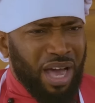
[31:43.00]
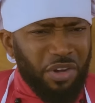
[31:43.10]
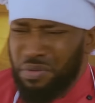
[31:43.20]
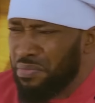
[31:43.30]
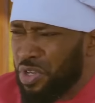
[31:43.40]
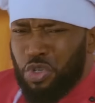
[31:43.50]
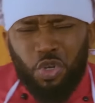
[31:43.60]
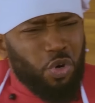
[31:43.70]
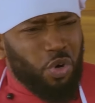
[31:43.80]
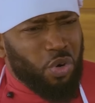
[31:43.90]
I don't
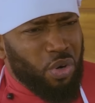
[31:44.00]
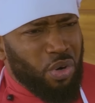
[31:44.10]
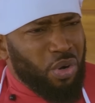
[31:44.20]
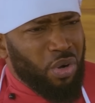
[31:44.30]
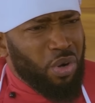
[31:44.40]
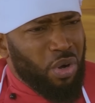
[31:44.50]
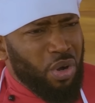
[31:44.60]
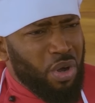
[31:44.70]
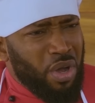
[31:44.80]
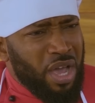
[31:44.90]
miss you.
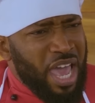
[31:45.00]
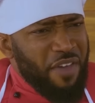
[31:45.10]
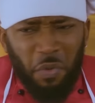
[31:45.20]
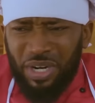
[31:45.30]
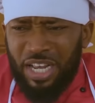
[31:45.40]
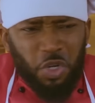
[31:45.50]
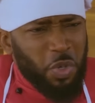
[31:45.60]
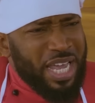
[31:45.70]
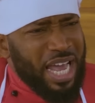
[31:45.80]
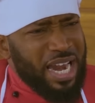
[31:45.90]
Evie, what are you
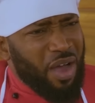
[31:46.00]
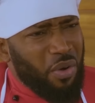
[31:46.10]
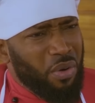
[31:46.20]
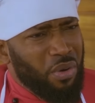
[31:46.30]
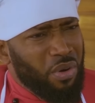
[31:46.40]
doing here now?